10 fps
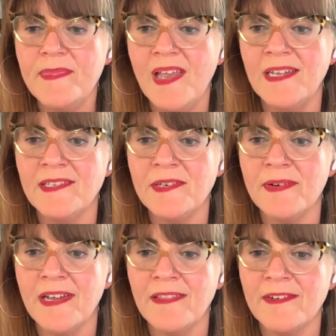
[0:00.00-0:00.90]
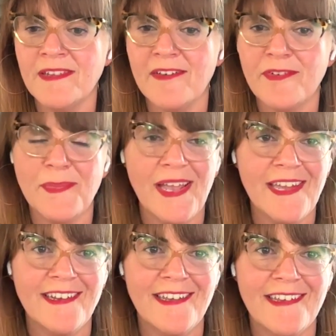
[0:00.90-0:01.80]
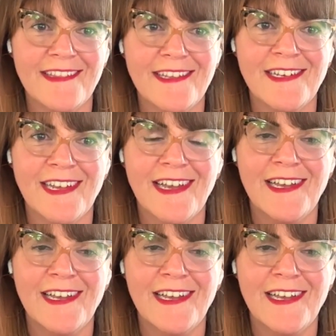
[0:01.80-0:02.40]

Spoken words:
And so I learned that from Andy. And then,